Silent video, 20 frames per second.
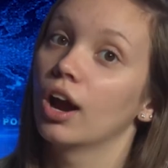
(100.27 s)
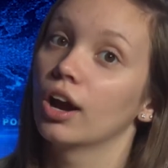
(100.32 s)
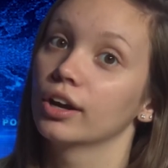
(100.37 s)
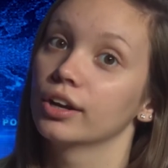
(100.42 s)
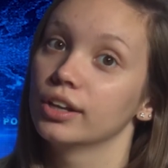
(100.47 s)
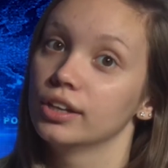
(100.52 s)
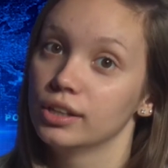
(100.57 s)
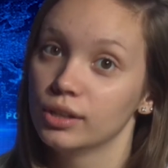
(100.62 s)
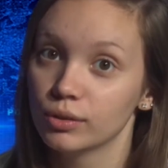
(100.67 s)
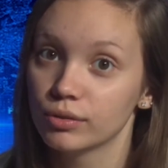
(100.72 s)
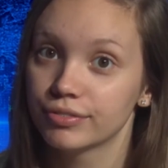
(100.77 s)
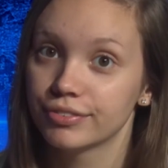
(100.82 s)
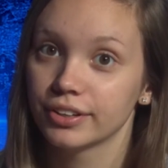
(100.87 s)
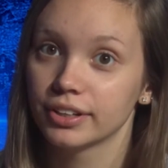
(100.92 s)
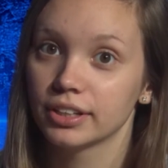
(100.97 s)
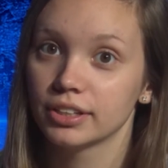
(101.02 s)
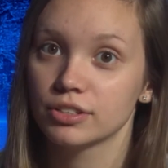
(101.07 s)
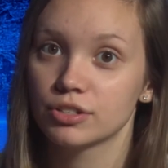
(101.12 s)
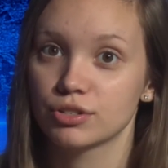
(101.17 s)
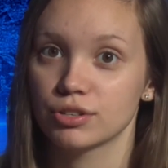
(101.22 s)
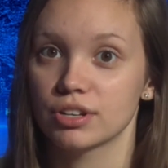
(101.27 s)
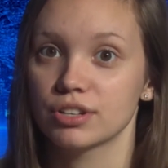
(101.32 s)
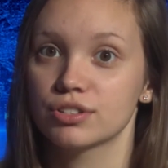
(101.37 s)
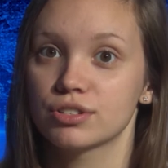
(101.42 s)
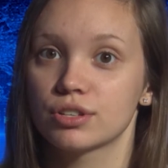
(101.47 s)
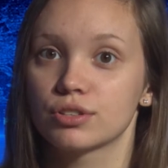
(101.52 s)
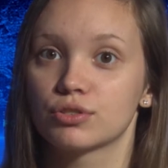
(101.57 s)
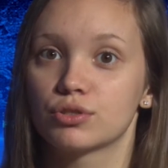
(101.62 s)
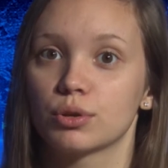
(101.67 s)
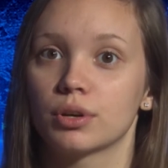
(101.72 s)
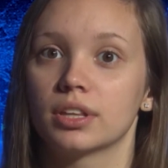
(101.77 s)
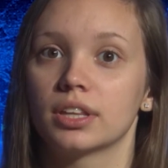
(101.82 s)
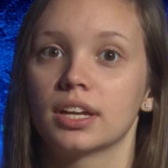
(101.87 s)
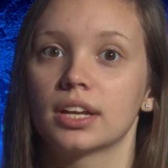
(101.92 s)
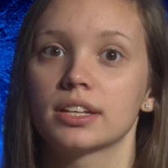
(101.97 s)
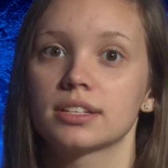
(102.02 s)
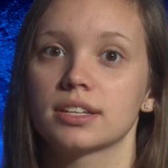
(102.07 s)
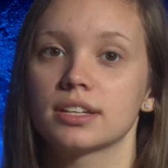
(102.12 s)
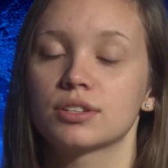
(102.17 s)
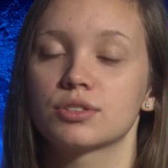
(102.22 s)
Are you feeling stressed? Join the
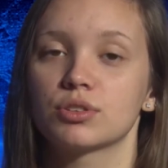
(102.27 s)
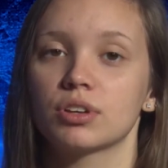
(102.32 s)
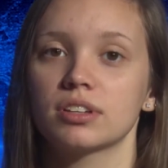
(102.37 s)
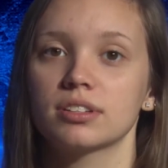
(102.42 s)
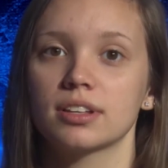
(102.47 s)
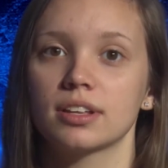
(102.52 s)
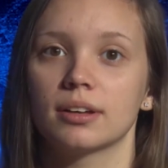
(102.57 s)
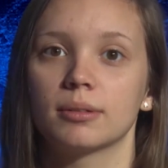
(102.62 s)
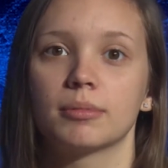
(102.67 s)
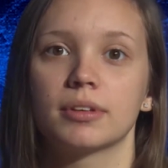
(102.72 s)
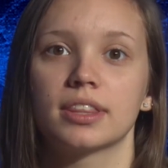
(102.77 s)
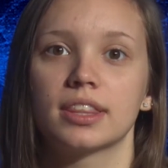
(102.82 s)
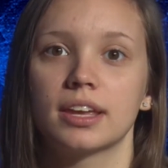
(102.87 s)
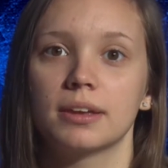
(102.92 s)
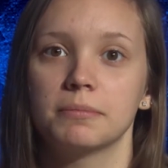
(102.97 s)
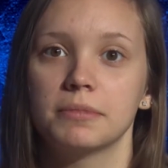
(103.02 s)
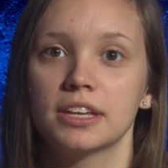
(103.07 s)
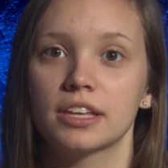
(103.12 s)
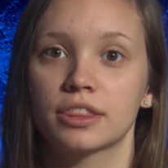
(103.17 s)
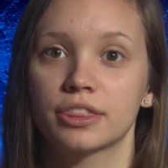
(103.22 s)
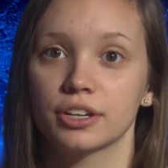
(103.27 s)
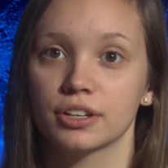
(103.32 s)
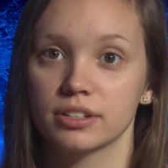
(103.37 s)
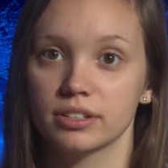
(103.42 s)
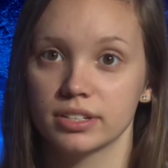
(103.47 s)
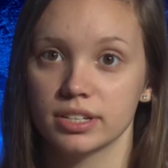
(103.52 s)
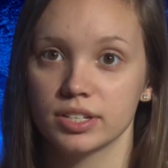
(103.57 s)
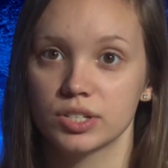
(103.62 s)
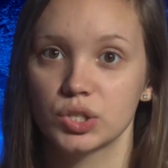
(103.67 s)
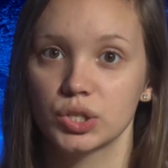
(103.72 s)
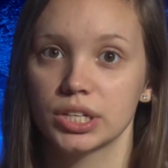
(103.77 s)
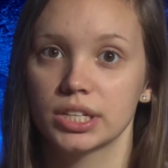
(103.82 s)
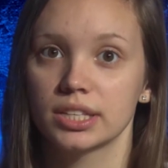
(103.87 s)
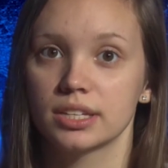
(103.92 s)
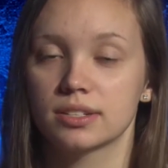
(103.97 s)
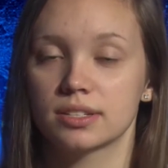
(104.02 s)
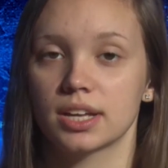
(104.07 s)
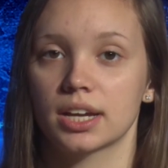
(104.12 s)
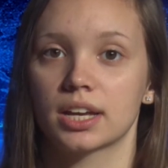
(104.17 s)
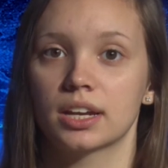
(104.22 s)
Anti-Stress Club. They meet Thursdays during
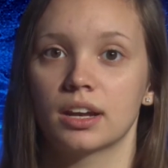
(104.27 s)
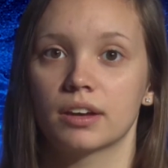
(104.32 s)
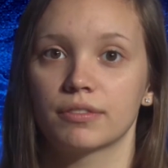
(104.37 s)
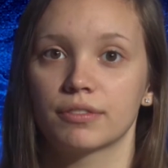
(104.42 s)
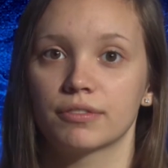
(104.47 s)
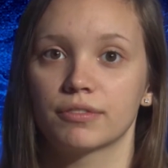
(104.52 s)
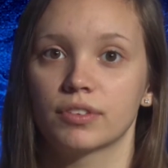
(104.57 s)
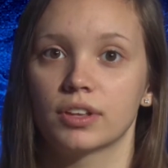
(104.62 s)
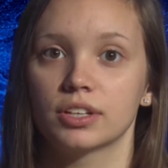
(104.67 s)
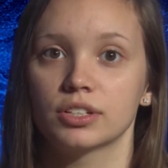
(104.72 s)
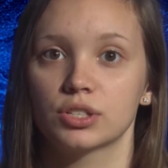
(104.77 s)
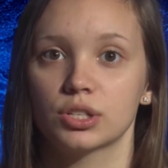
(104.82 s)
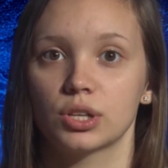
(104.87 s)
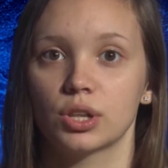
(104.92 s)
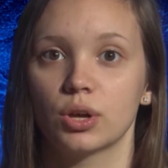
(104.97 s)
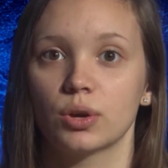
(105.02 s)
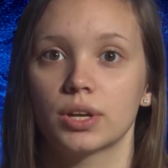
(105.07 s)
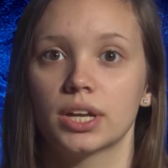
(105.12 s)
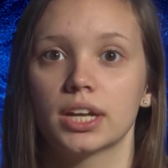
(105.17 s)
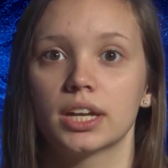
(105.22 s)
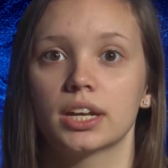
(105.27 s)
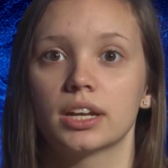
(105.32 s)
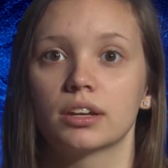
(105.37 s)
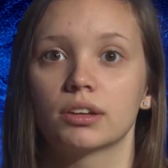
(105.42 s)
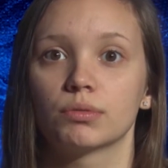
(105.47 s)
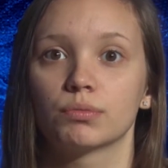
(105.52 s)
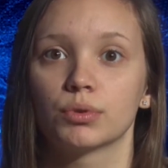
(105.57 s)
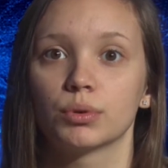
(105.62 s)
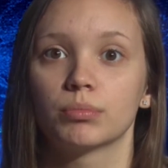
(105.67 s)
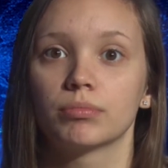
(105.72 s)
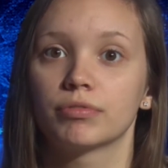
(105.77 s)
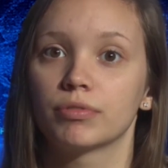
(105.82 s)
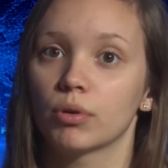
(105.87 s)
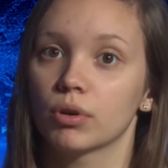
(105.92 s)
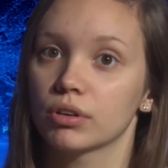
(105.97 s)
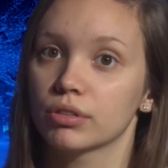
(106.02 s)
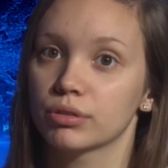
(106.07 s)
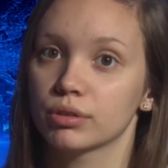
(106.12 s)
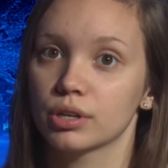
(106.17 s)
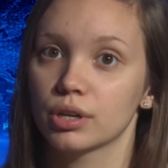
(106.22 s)
the second half of lunch, located in room
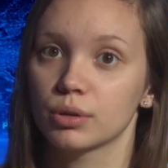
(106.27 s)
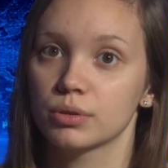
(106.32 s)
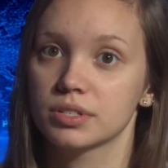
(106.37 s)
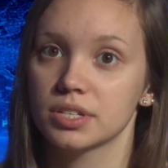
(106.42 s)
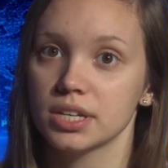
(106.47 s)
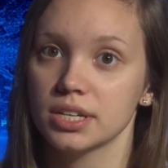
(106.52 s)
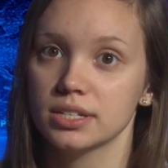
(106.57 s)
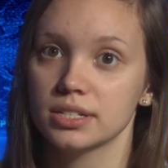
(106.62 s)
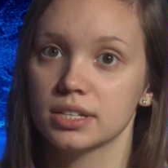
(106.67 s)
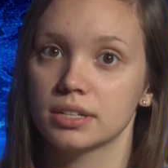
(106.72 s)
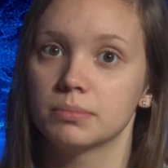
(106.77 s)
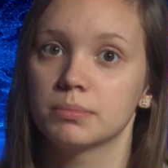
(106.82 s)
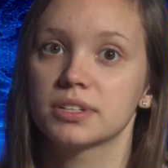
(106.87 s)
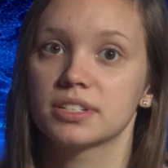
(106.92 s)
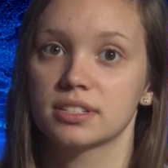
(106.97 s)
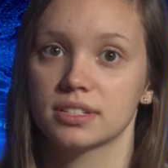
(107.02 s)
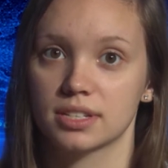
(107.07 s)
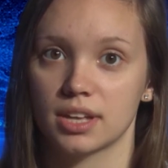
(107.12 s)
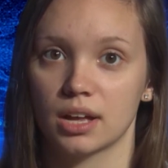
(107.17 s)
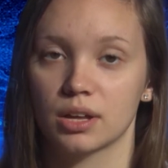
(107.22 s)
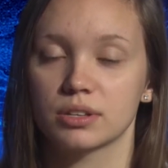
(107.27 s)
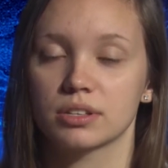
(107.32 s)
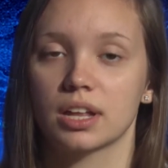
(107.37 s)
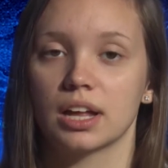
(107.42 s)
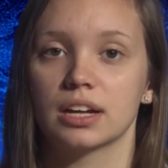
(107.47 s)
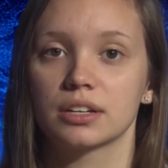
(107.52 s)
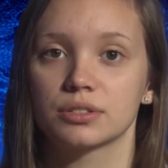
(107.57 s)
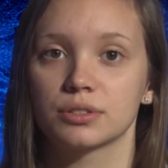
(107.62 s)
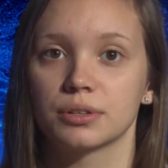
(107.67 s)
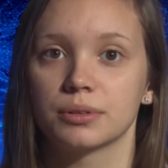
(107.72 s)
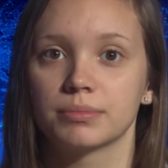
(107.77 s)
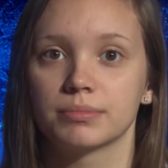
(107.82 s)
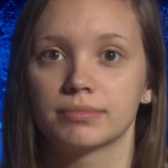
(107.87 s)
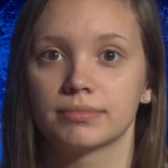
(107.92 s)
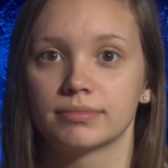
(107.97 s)
4306 in Mrs. Kell's classroom.